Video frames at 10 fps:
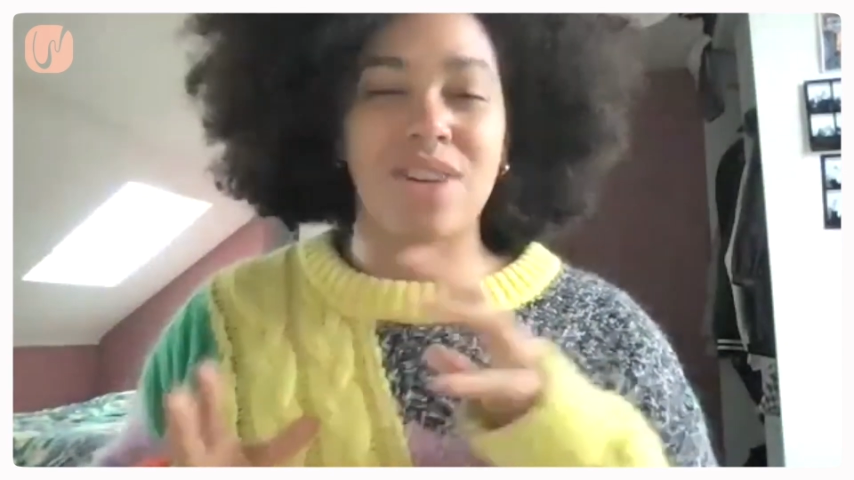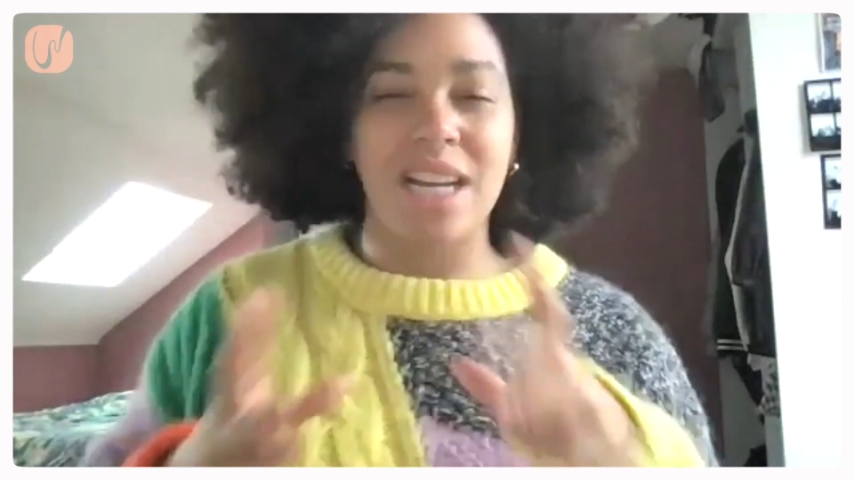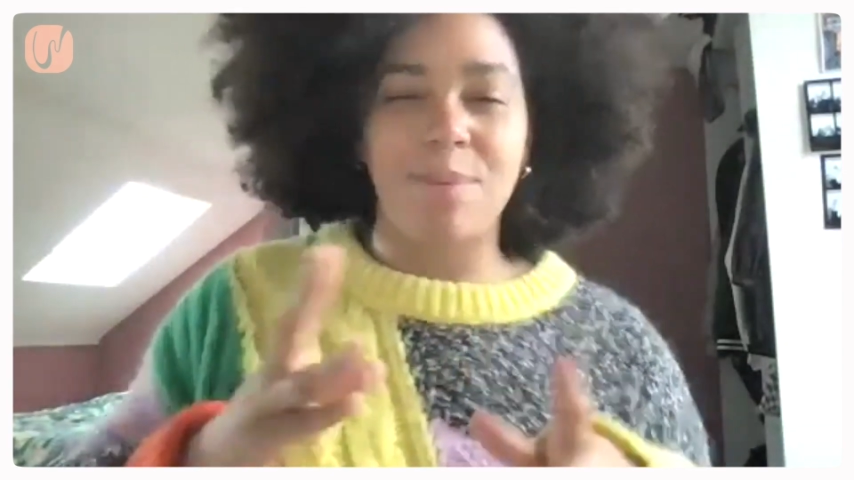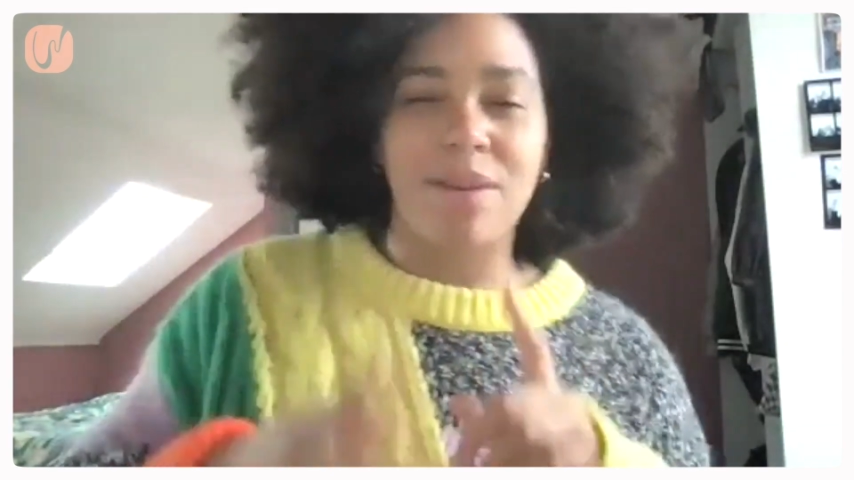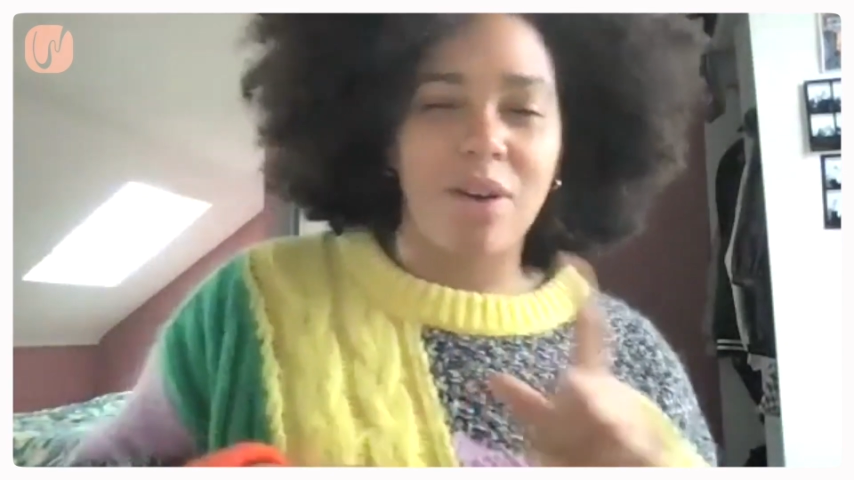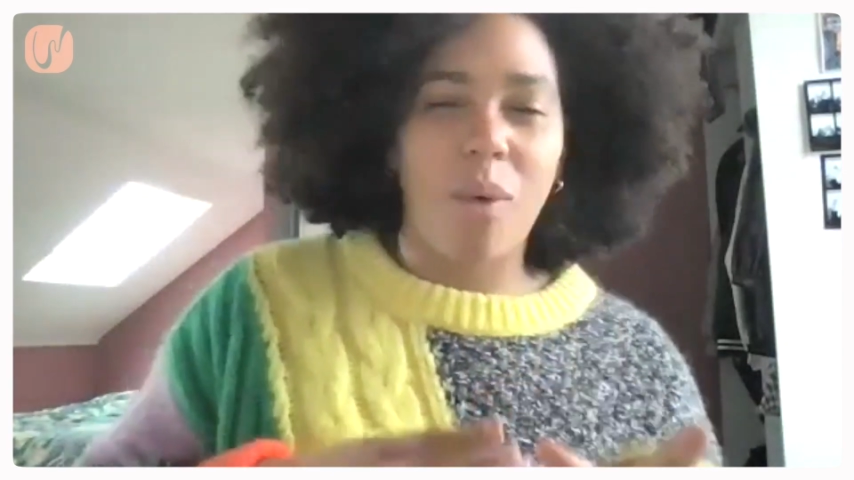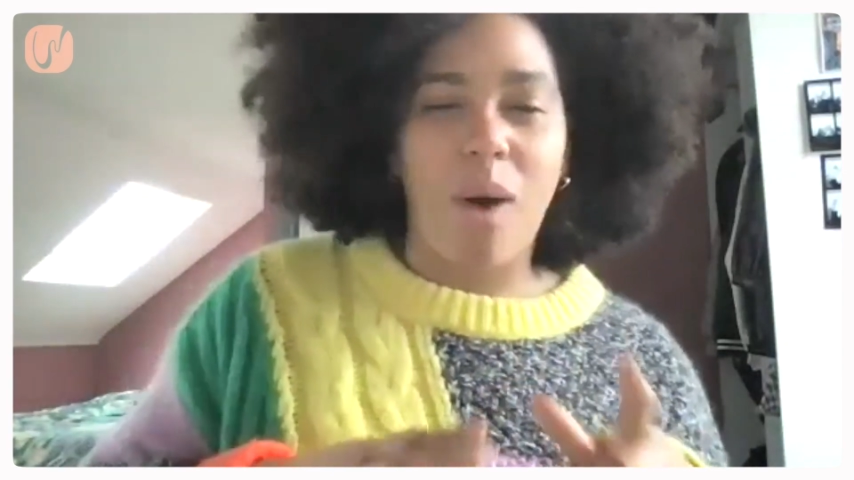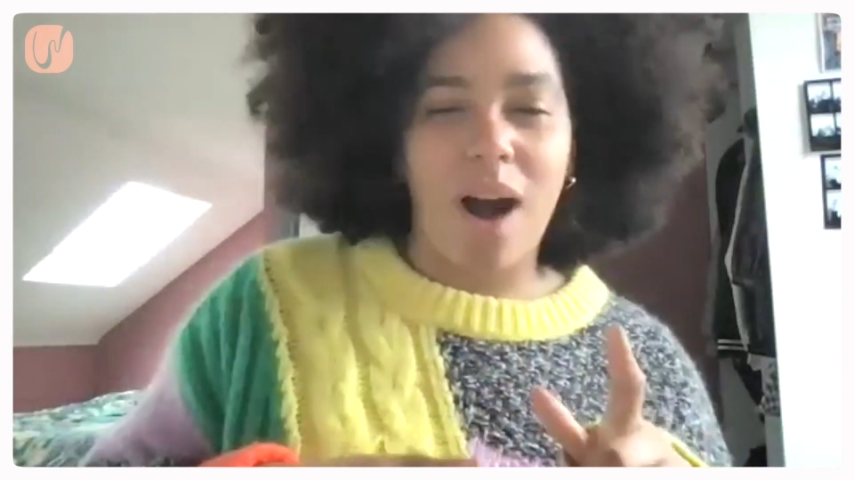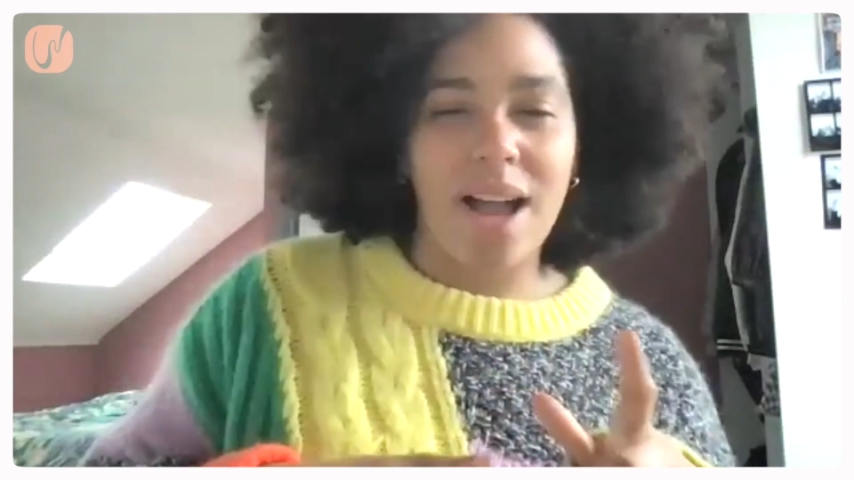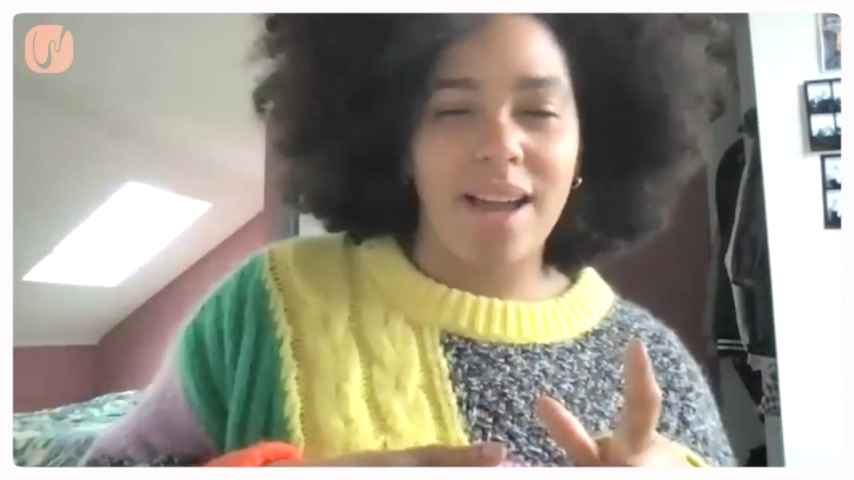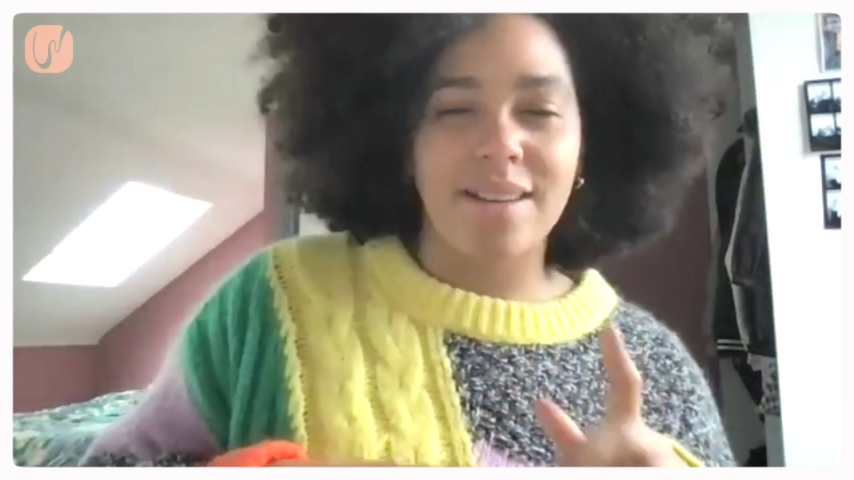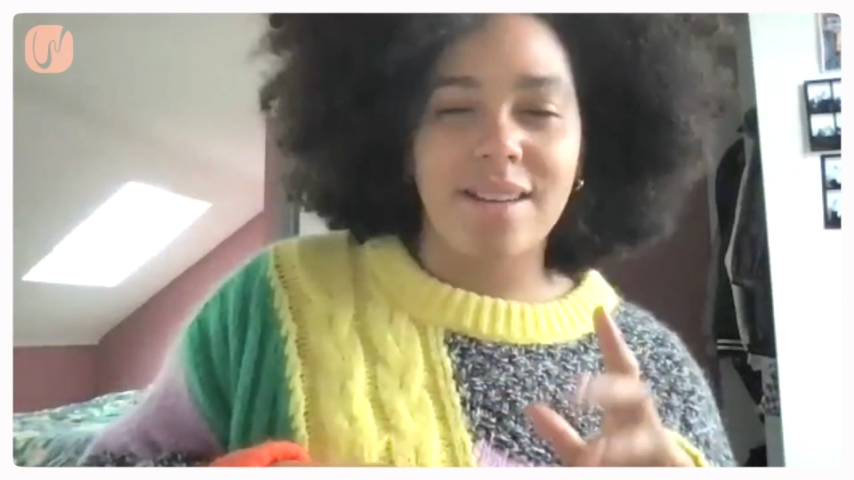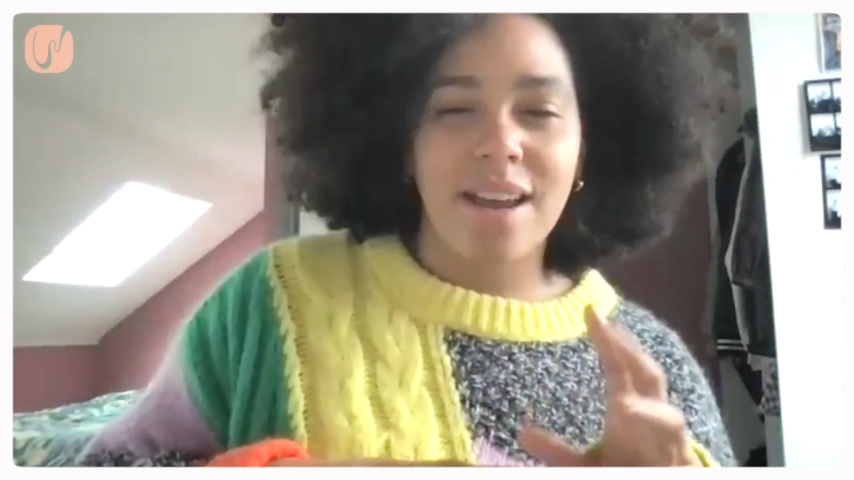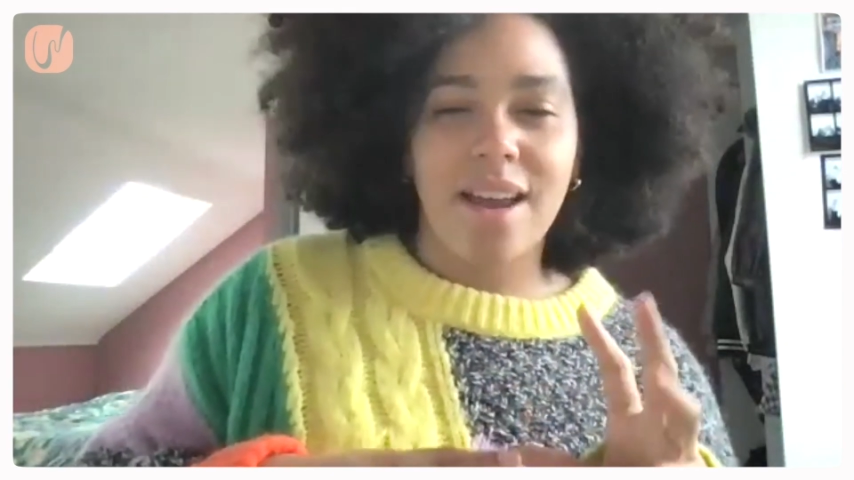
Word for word: really be required